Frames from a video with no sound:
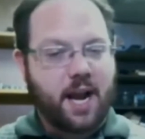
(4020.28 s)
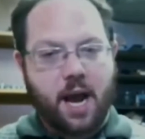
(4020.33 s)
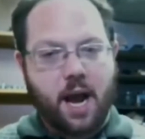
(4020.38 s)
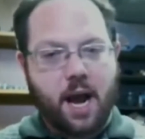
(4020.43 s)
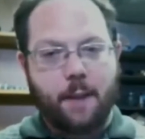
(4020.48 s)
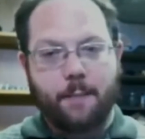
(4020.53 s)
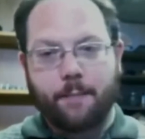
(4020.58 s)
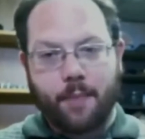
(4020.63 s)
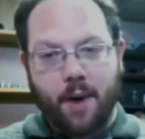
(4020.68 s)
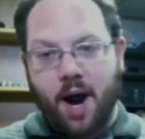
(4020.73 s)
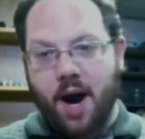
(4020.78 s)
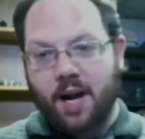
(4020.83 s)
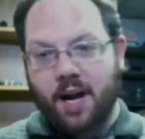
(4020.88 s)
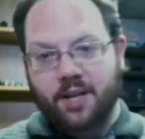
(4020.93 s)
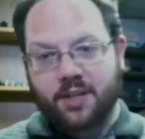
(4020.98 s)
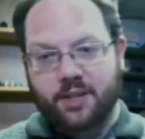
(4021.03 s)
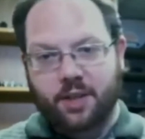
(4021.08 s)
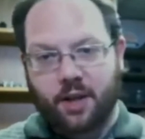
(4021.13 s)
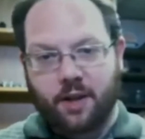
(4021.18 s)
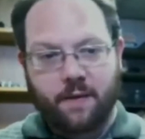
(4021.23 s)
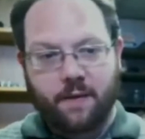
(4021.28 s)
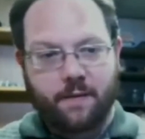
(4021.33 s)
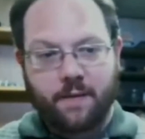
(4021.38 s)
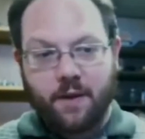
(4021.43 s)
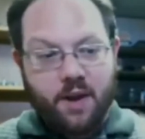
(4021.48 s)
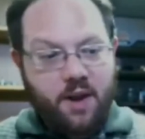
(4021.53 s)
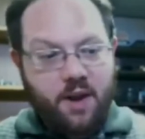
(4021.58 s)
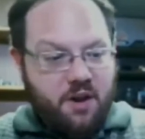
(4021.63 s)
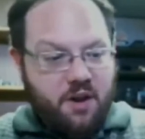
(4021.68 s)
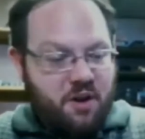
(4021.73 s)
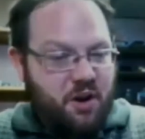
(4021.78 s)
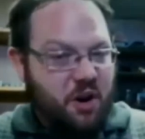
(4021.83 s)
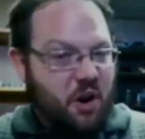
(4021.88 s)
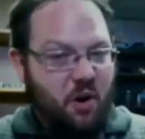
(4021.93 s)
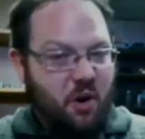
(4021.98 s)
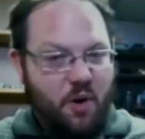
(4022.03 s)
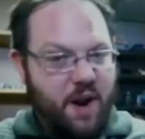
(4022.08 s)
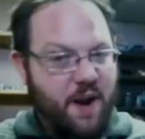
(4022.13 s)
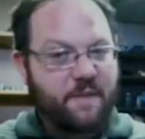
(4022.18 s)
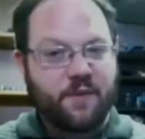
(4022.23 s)
a box of, you
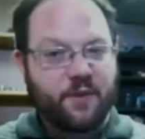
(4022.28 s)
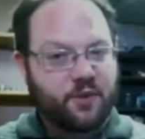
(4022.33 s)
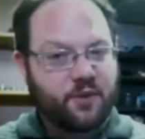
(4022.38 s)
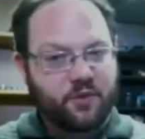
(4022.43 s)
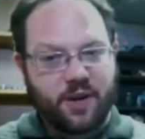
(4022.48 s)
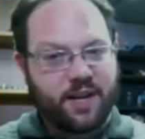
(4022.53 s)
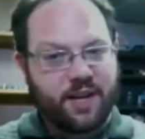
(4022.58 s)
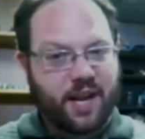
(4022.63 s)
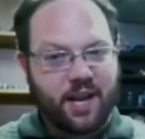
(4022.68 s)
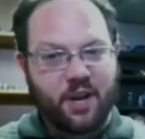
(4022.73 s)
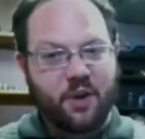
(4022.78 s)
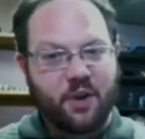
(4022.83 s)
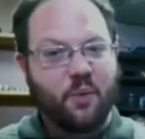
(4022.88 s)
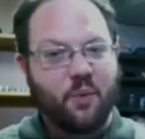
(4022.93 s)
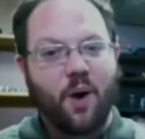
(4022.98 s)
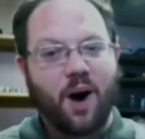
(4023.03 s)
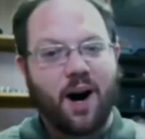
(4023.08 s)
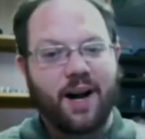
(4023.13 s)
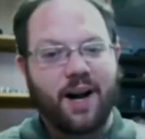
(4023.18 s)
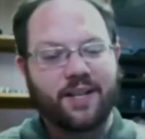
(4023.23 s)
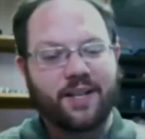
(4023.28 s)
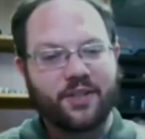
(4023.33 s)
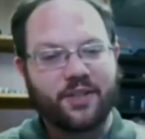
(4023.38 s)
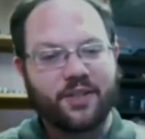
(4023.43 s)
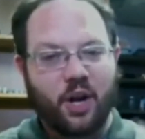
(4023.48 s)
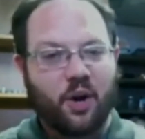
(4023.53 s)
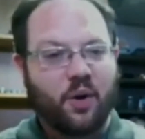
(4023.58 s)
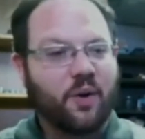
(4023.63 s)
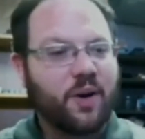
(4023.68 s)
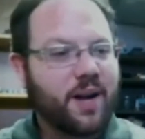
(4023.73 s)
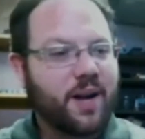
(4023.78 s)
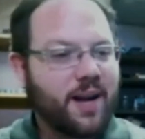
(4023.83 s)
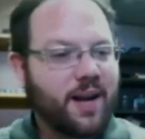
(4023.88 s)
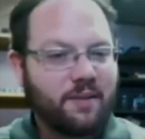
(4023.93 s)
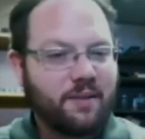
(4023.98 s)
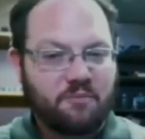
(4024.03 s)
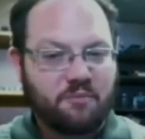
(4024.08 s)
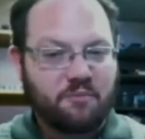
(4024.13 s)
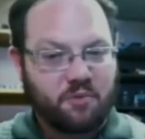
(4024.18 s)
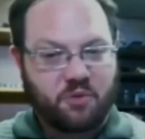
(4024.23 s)
know, infantry that you want. So
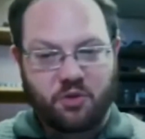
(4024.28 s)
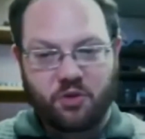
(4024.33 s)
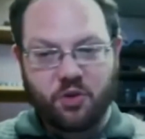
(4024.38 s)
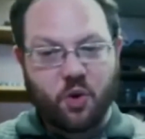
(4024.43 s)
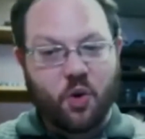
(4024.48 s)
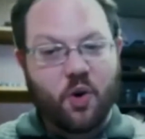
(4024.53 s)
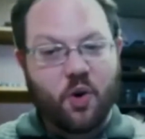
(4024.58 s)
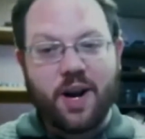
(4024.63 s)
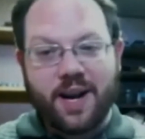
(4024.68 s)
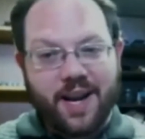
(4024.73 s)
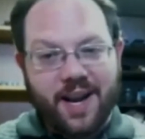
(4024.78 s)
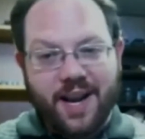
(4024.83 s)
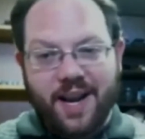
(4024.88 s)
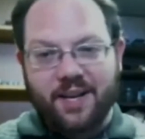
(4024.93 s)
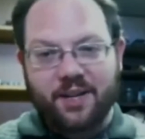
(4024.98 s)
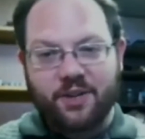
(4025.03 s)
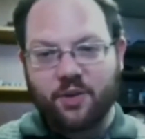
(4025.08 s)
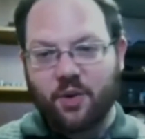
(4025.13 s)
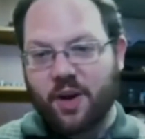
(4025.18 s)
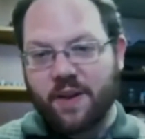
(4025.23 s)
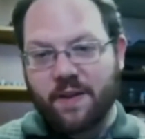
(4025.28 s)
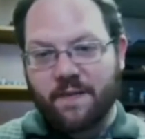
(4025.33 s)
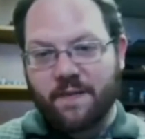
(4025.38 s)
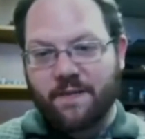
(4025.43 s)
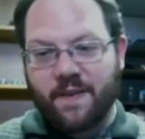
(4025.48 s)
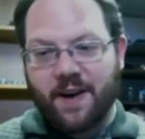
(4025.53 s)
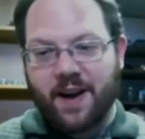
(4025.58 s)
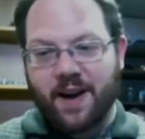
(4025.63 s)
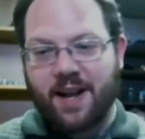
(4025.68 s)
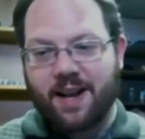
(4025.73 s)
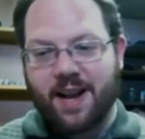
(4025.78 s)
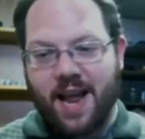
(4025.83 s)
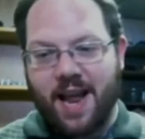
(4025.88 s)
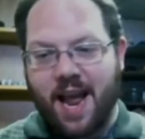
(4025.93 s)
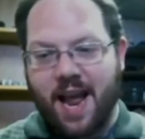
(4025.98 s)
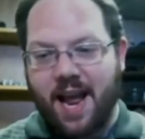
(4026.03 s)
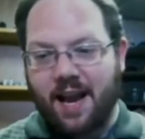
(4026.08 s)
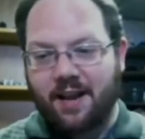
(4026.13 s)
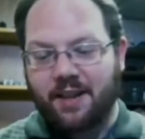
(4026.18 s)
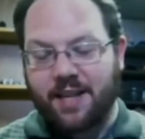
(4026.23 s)
join the fun,
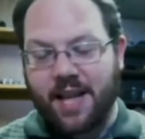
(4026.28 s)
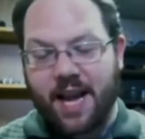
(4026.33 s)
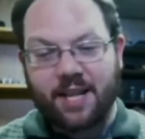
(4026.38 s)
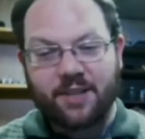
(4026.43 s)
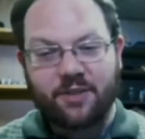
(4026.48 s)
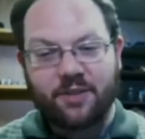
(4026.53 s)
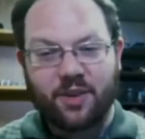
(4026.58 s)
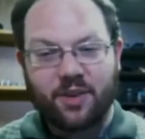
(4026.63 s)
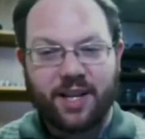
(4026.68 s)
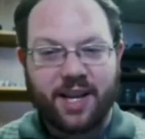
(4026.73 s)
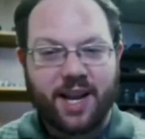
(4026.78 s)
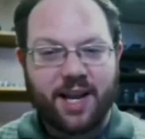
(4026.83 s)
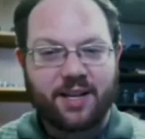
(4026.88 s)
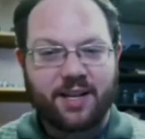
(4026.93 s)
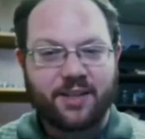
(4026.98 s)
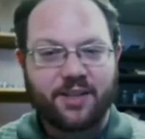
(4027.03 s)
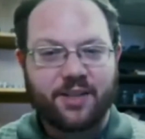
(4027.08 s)
and that's really it.